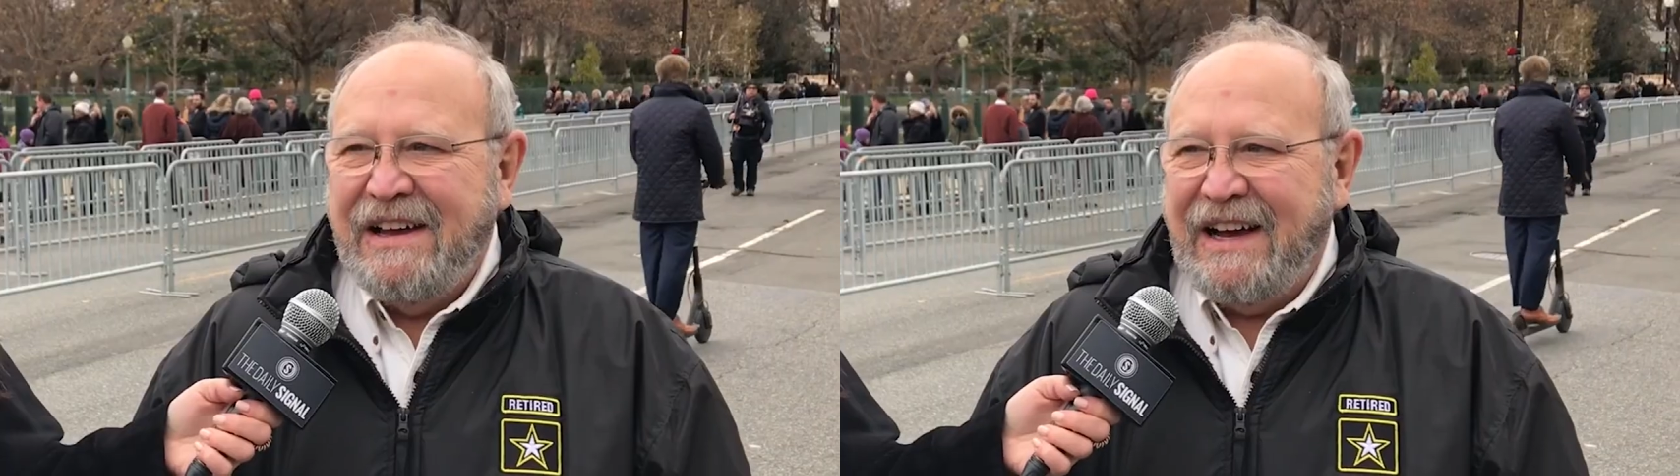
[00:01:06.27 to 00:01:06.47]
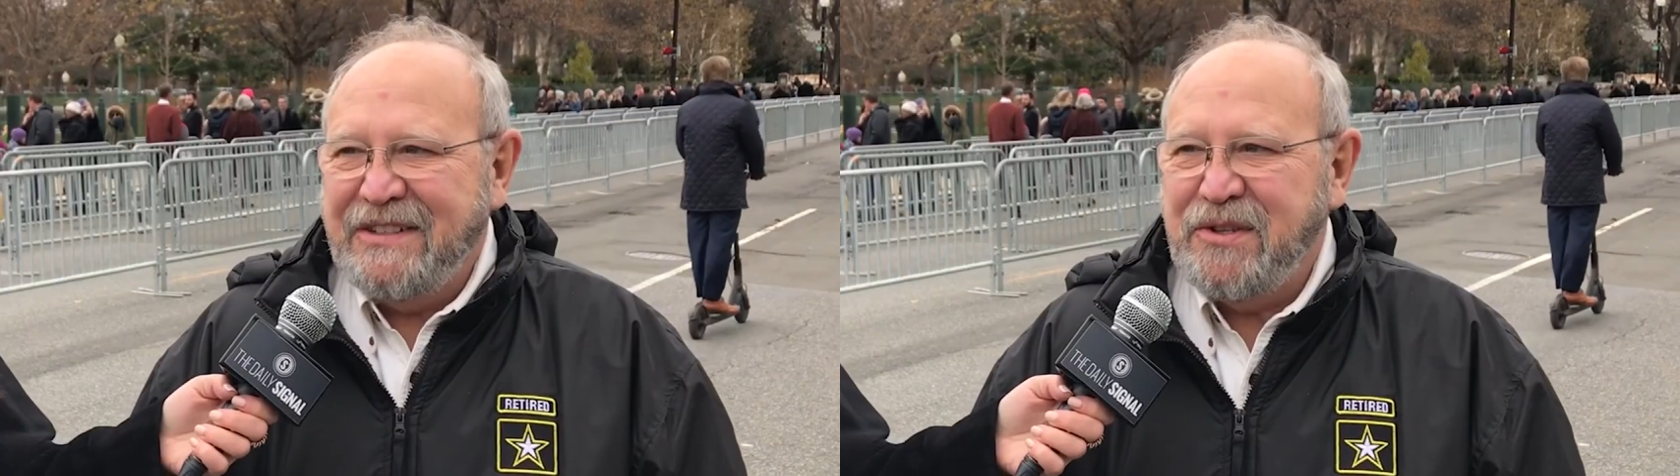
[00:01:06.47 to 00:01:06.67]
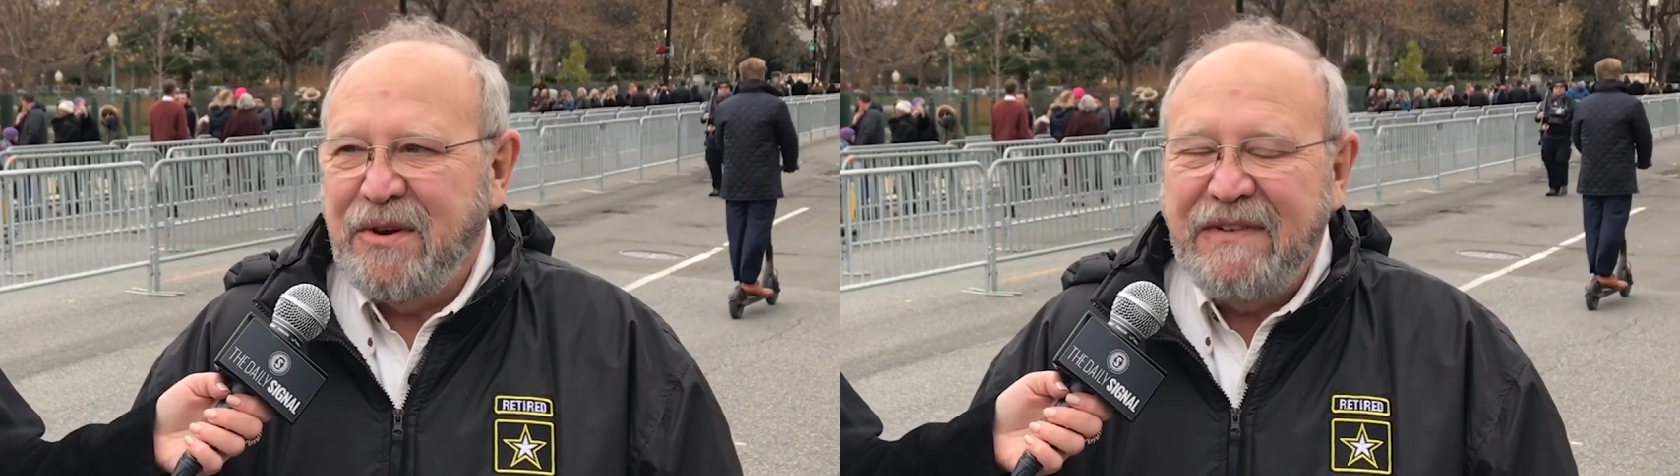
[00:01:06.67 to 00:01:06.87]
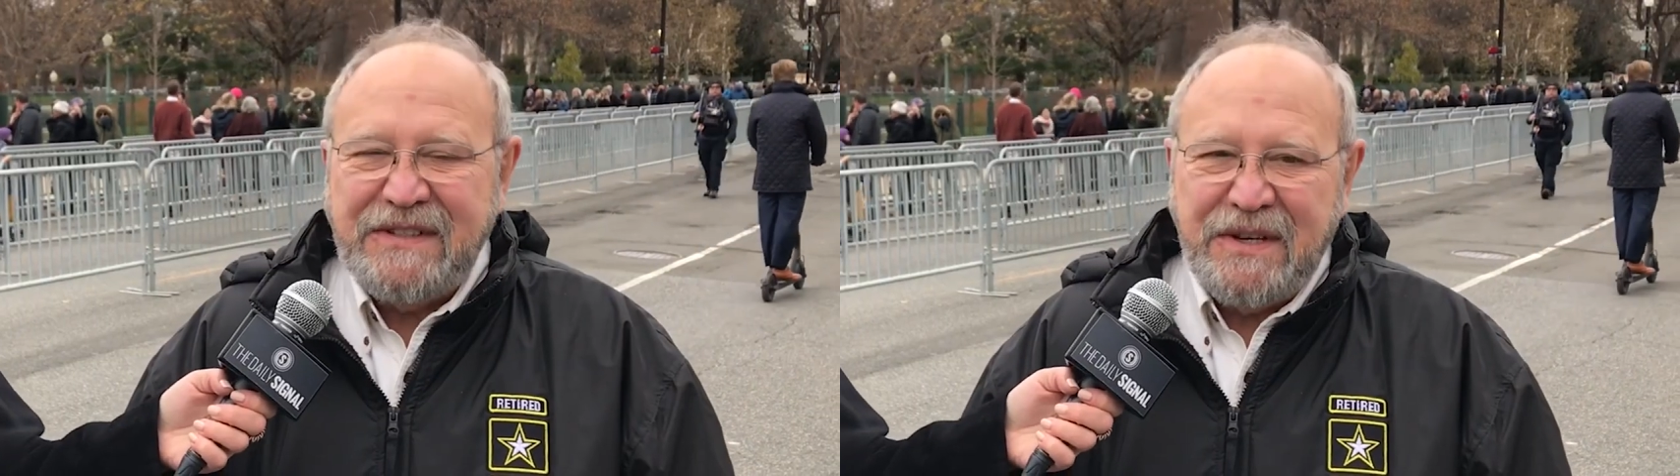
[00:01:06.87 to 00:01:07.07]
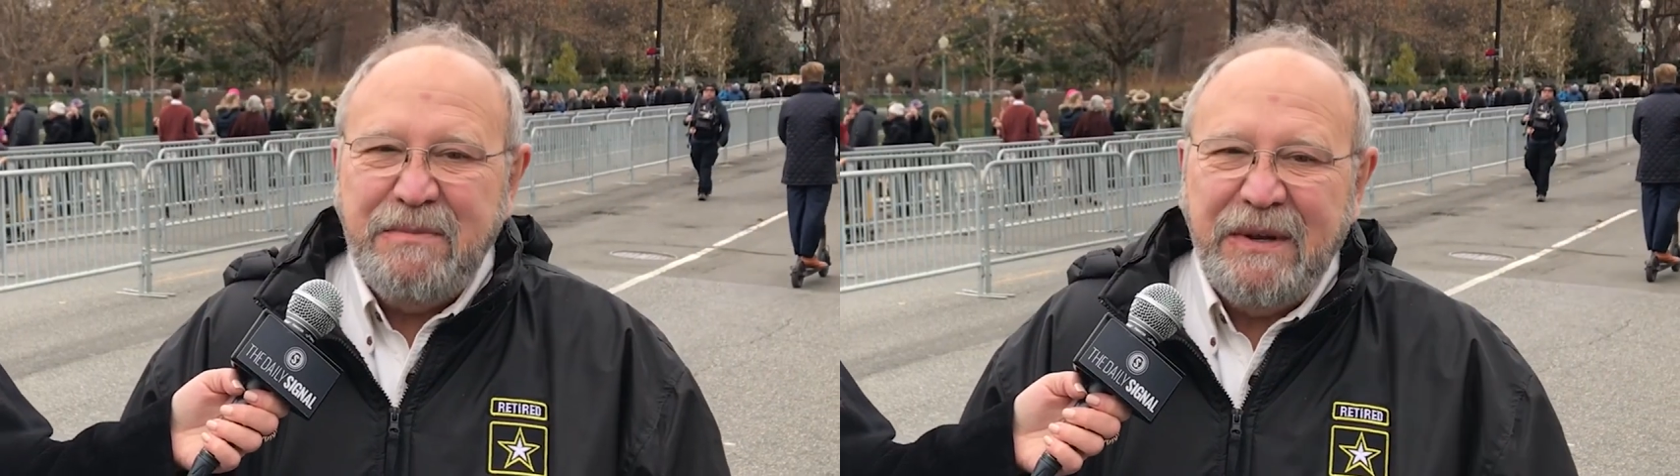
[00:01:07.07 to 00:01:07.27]
I served
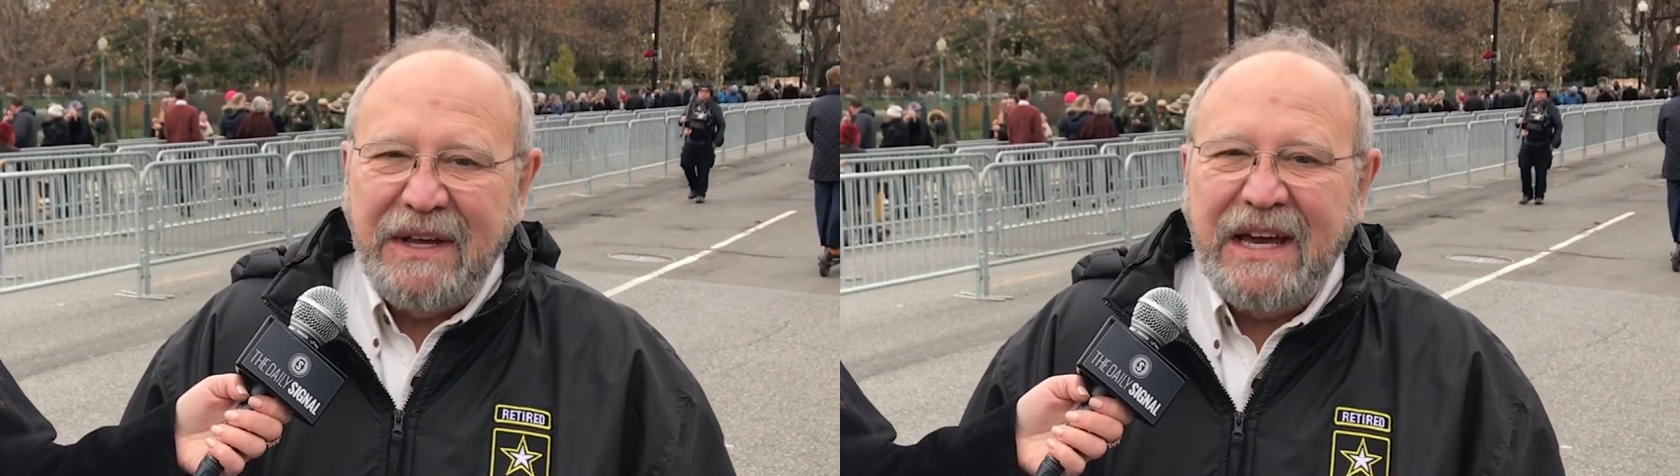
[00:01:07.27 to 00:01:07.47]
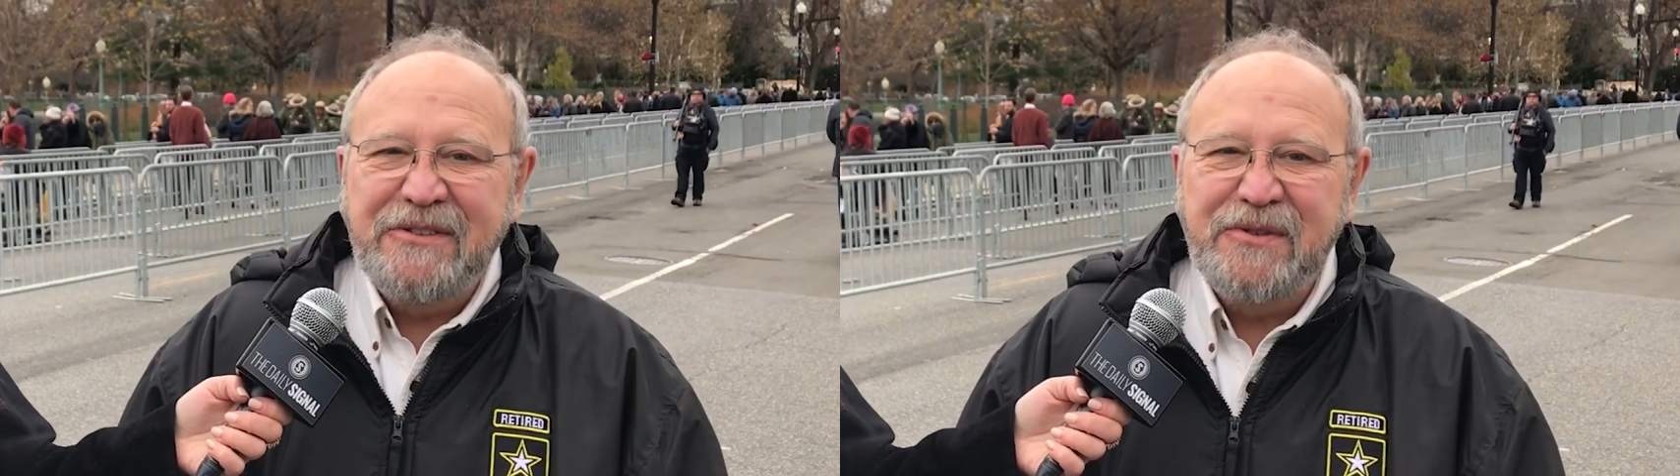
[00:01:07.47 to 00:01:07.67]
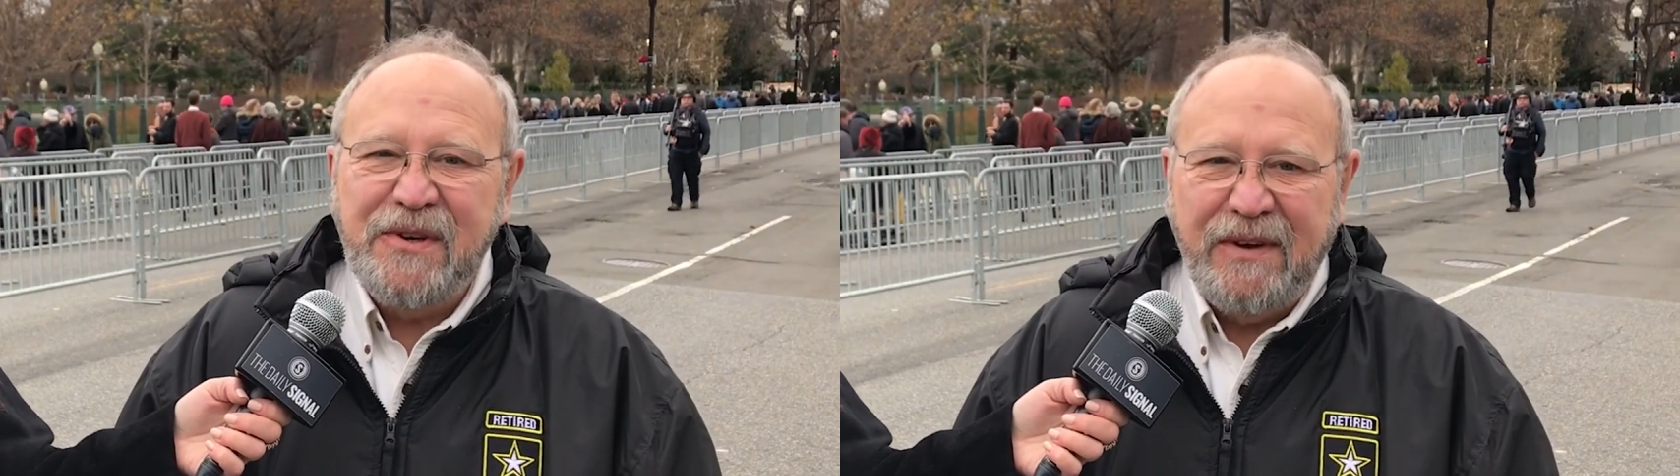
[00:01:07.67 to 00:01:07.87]
as communications